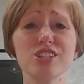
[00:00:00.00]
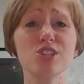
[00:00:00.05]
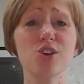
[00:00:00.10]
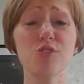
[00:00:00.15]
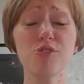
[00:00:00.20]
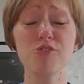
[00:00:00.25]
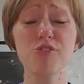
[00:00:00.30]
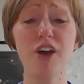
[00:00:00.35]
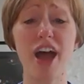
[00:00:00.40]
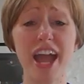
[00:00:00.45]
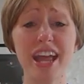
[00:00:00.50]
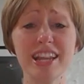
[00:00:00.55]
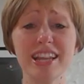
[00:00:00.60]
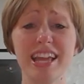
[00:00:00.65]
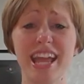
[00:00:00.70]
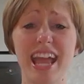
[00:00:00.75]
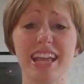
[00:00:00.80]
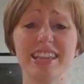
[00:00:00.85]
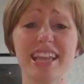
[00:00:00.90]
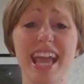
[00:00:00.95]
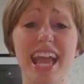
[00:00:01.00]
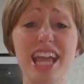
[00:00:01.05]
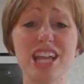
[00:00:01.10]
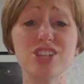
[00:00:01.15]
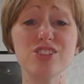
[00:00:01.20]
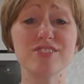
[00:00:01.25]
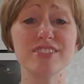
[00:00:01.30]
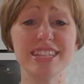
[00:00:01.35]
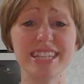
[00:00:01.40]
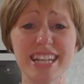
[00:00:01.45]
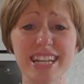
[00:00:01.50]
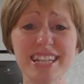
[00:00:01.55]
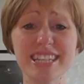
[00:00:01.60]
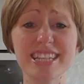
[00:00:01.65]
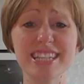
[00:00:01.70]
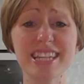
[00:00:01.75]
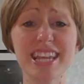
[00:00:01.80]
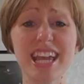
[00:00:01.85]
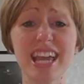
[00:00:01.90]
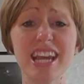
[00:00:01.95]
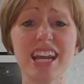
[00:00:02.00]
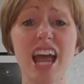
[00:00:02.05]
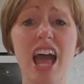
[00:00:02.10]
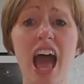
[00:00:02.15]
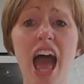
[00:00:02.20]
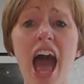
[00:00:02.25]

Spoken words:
so finally at the age of 16,